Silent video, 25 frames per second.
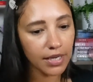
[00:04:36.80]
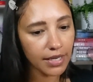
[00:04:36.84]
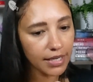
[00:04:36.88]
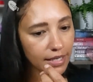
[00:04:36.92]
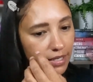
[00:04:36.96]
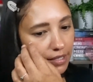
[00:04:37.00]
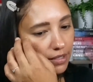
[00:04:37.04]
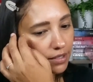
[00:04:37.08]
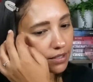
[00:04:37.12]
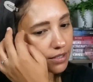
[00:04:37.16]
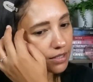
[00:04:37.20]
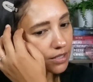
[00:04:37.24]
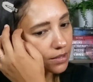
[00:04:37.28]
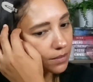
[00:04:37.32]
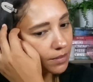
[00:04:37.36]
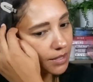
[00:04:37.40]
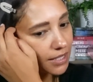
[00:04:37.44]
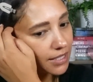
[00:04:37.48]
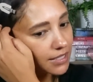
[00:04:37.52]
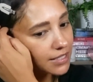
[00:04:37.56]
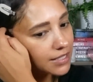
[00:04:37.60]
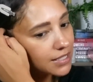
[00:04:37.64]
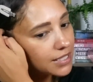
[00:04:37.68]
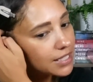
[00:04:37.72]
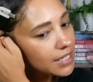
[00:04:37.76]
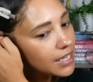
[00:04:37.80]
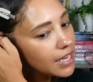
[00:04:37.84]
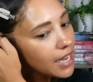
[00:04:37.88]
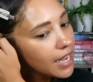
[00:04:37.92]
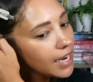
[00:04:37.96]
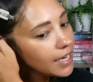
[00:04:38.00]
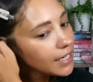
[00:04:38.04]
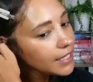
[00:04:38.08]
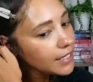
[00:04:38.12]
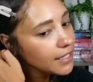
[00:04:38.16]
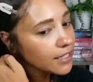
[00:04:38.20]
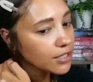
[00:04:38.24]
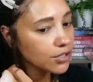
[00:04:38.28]
it looks to be
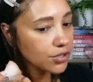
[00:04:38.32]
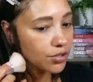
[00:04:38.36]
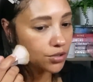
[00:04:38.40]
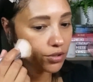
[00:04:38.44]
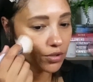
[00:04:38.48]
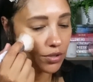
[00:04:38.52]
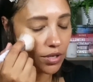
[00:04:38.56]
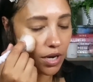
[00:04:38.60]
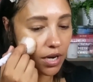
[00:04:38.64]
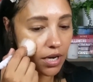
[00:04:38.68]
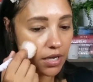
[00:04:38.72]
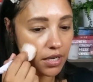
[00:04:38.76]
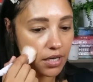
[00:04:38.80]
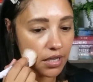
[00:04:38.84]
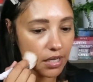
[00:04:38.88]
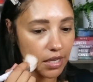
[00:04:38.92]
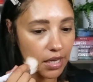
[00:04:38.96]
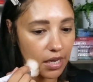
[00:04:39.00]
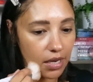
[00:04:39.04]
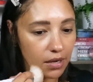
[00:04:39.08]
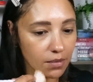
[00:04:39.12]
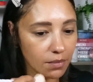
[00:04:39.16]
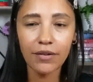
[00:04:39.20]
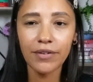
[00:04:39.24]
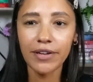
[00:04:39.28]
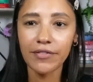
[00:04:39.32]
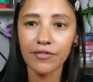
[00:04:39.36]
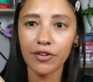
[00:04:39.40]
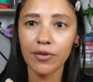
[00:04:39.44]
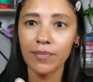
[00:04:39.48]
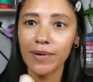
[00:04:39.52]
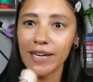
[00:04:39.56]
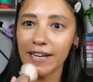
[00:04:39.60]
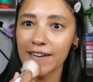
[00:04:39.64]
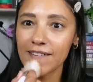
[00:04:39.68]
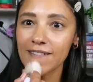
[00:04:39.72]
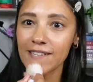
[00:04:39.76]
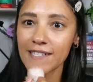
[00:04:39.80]
slightly too dark again. However,
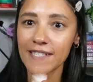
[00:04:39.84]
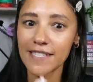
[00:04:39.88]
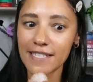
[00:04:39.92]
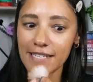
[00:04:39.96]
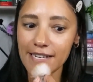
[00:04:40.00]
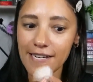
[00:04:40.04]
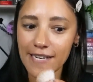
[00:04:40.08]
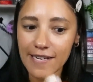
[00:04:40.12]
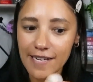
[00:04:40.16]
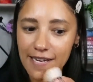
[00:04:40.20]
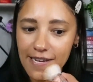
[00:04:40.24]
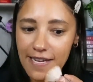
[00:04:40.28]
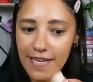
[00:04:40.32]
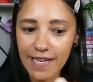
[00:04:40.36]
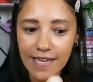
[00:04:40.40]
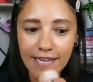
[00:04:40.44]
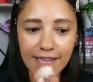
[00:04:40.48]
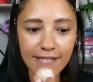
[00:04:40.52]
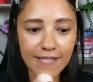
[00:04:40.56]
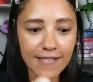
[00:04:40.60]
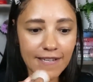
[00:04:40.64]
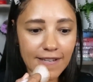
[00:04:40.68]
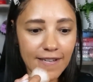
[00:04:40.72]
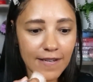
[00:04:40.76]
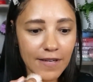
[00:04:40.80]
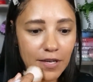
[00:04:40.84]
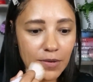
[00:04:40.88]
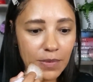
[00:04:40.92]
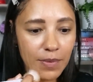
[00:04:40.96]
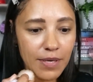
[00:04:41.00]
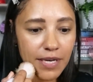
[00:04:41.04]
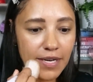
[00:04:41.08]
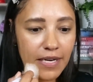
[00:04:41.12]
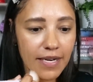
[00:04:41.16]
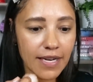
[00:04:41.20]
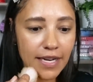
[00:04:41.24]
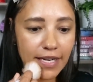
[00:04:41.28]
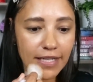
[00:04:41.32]
my concealer is a little
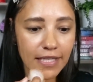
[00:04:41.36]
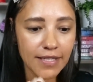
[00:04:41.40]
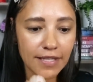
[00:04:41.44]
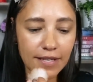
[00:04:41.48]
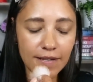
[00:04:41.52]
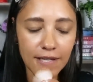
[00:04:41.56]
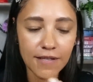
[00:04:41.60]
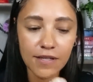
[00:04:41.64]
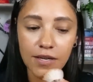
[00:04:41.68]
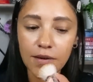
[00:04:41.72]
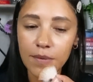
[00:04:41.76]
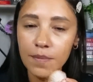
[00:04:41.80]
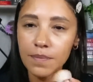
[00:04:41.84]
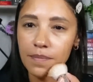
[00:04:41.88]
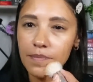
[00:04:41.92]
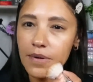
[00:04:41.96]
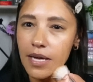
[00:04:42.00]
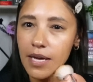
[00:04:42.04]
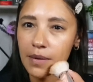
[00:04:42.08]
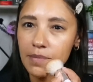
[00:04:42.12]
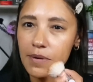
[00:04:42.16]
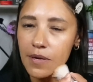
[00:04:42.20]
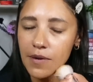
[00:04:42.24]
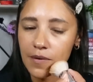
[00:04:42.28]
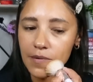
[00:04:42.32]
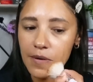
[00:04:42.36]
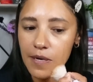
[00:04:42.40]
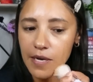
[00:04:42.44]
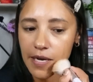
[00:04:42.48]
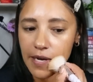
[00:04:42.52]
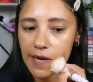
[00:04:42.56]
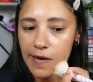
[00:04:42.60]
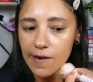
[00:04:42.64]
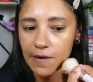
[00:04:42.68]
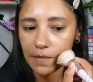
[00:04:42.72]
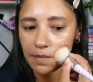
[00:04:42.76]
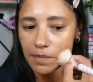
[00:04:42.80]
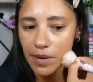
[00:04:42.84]
bit lighter, so maybe we
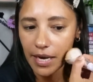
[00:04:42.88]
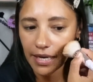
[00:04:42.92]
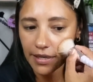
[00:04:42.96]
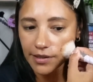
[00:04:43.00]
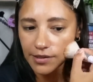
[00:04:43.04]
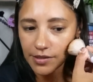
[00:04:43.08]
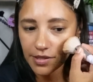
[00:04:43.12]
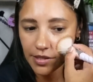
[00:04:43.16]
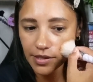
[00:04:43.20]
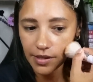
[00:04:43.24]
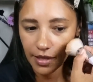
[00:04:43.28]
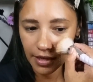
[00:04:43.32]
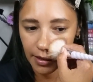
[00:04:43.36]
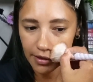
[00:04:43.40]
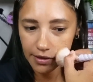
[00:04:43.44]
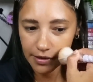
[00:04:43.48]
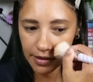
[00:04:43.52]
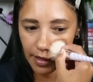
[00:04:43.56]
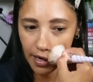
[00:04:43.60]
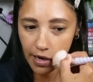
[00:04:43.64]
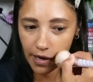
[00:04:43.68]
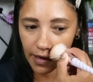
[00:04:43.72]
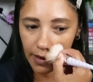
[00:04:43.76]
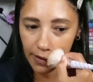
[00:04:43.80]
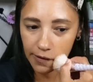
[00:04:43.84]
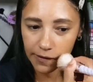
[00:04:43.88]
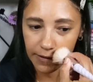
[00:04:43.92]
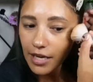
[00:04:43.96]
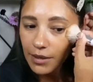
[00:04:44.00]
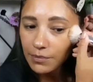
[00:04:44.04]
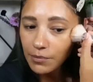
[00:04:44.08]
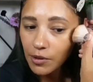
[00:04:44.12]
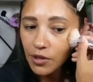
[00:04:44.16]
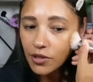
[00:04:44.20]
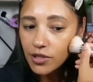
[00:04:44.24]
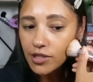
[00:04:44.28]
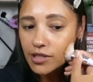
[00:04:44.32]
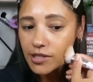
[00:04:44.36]
can balance things out.
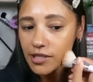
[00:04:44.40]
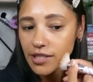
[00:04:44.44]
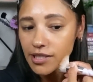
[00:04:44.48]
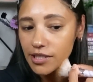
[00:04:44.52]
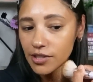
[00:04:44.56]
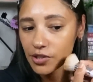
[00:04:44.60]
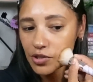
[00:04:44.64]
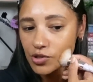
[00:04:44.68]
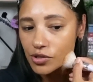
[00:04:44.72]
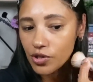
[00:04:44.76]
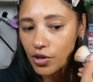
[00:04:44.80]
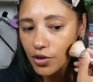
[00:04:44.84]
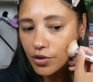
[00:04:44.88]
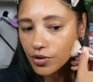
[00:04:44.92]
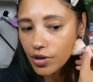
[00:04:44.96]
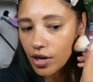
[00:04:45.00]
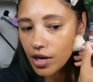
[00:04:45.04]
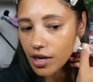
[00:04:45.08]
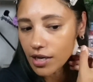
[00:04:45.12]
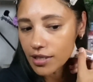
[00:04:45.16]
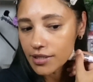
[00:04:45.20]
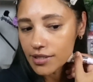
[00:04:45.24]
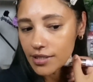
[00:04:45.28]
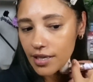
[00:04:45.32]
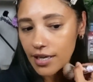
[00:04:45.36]
I'm honestly so hot.